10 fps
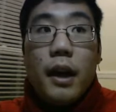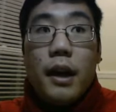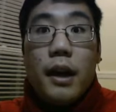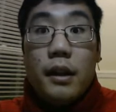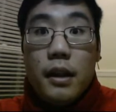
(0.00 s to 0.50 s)

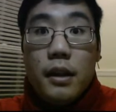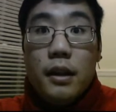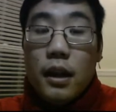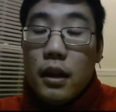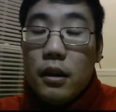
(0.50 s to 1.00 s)
and then
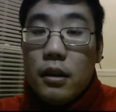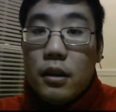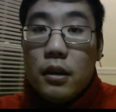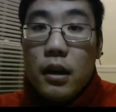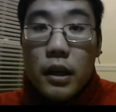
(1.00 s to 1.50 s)
get
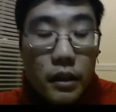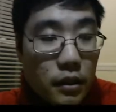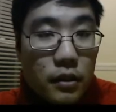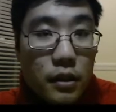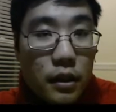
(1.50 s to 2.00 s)

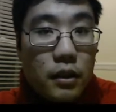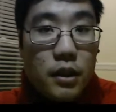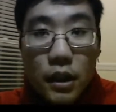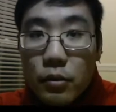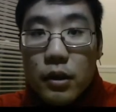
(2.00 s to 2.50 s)
honest and
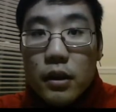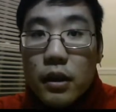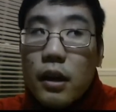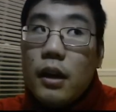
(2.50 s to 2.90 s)
genuine,